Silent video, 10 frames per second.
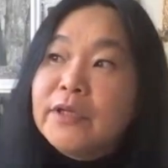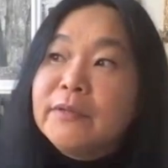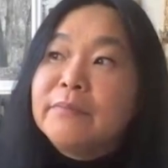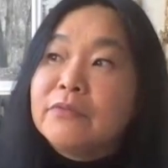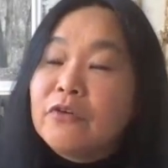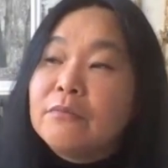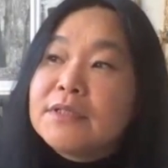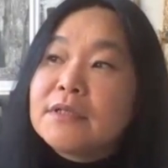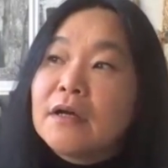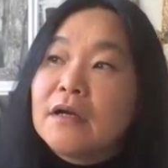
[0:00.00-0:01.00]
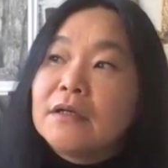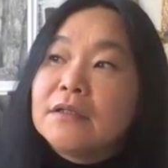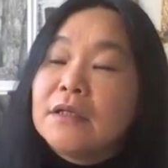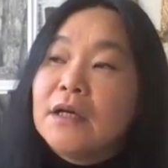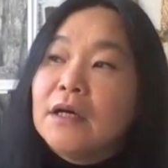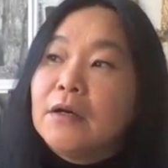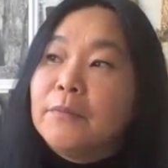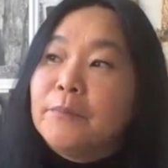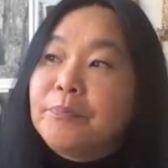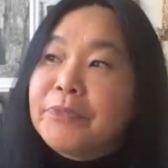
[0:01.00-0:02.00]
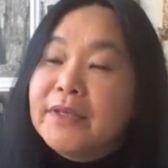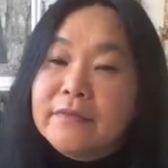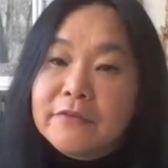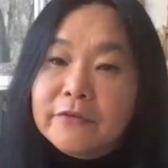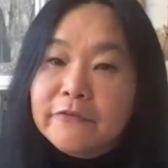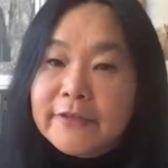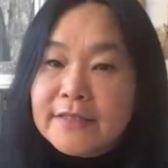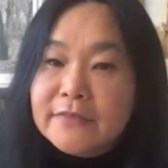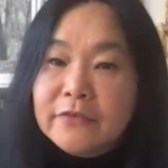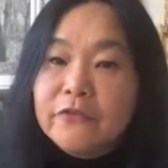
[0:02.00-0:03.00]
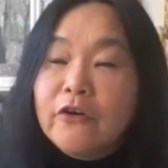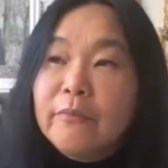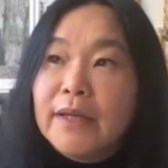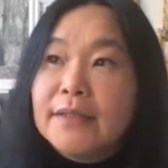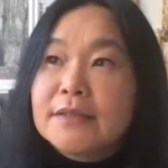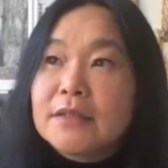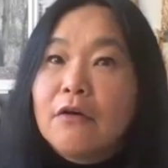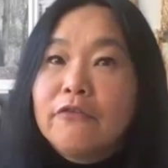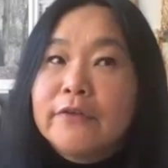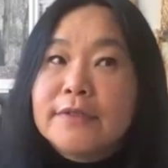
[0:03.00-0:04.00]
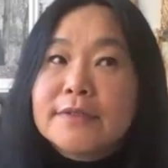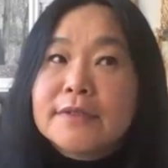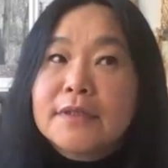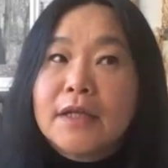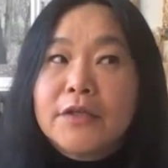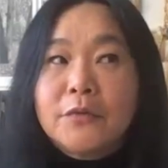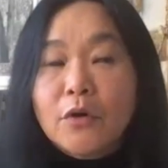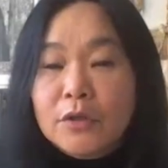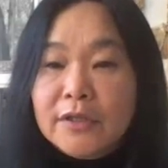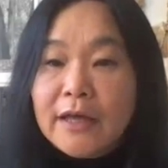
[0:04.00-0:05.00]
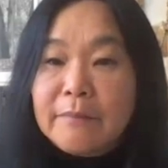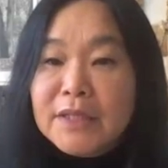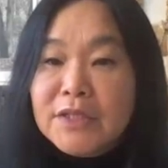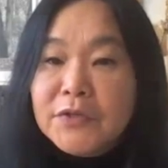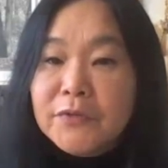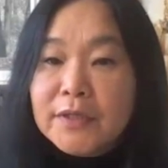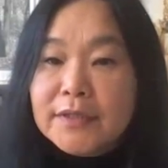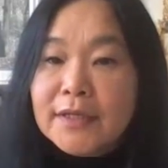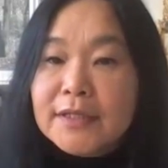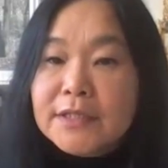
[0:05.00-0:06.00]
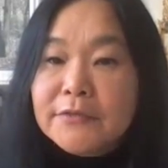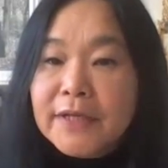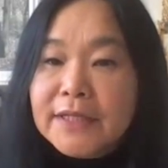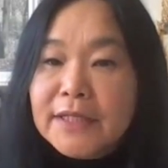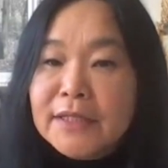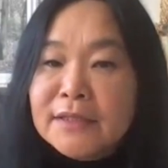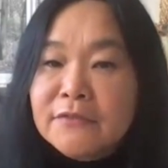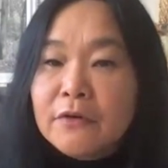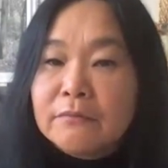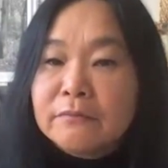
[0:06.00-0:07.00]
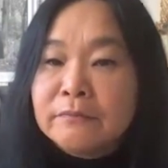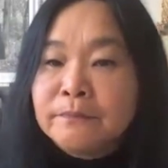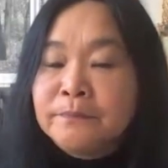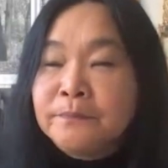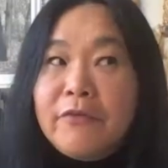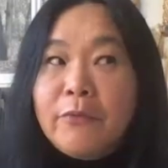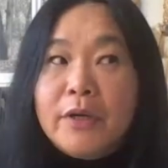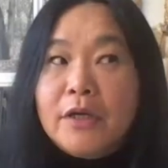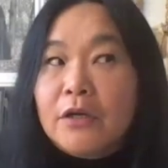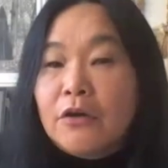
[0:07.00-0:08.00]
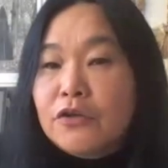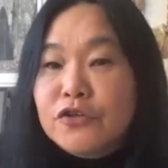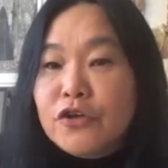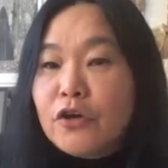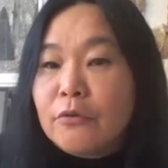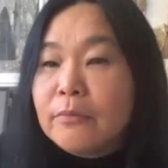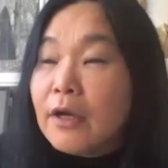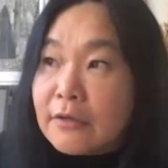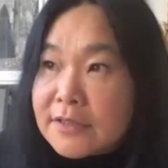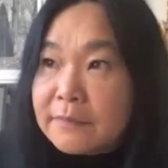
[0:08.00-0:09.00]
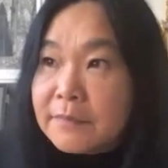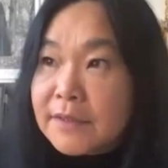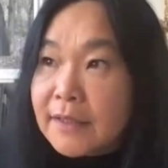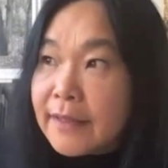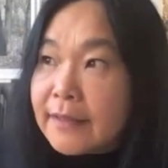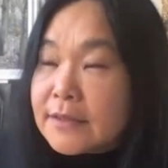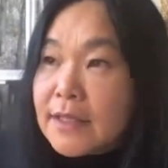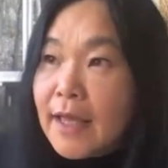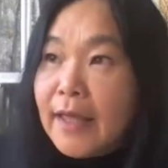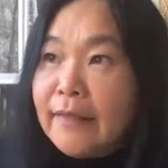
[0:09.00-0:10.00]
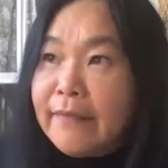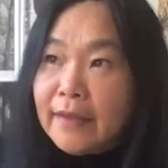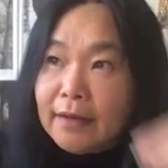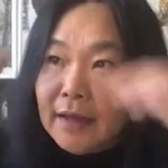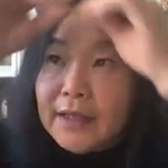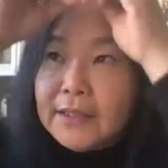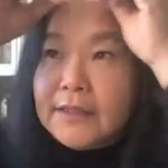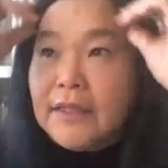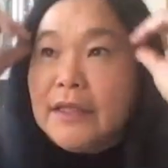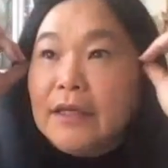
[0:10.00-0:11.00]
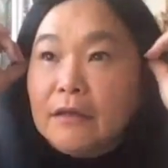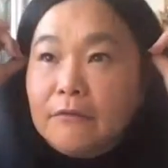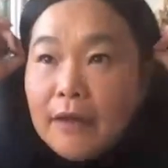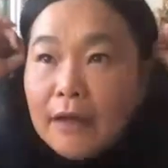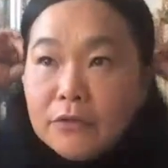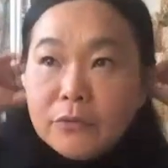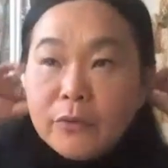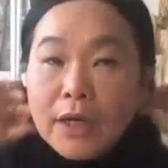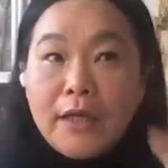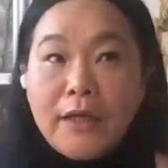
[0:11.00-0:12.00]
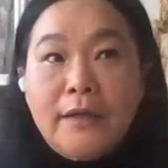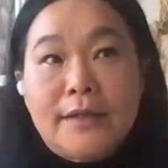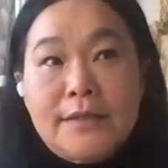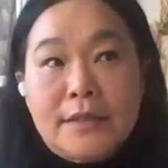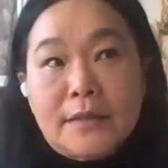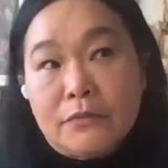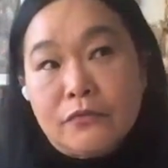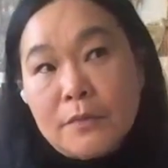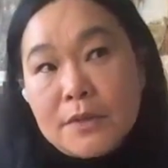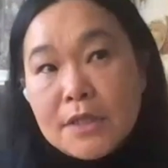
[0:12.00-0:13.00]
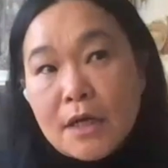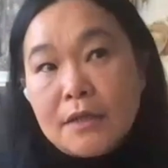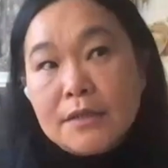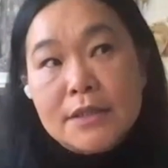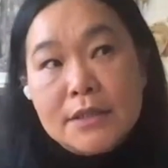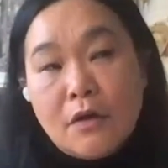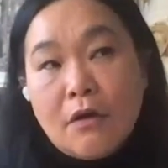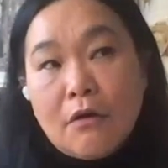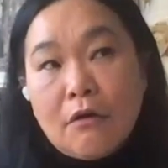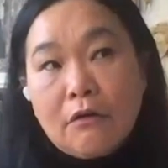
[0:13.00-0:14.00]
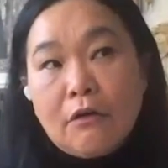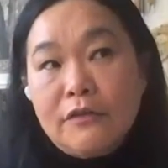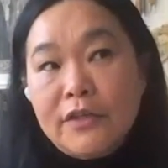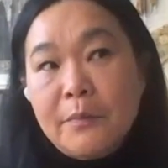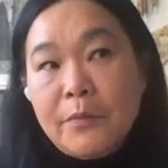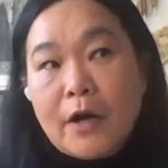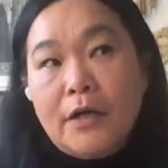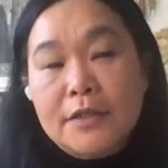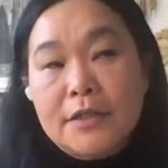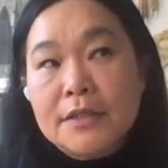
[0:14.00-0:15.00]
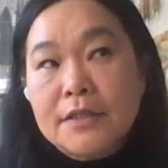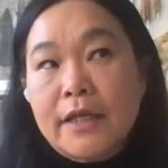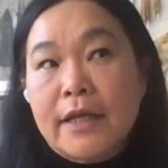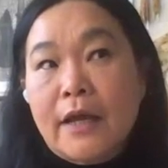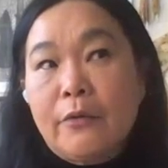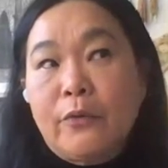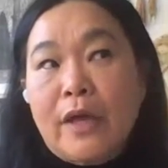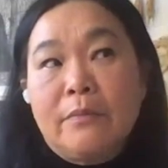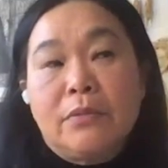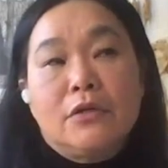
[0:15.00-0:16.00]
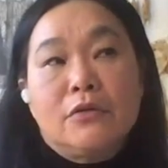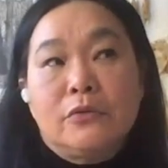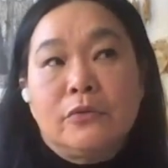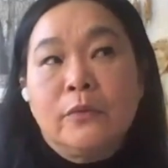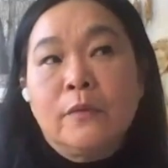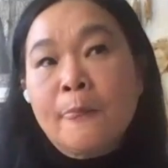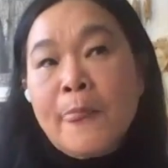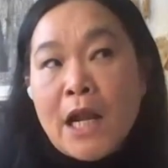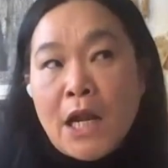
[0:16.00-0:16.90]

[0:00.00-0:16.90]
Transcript: Doing performance art um, in different practical formats, often uh, you order art material that is ready from everywhere or shop or something like that and then I thinking of how do I, as a performance artist or content artist, that I will able to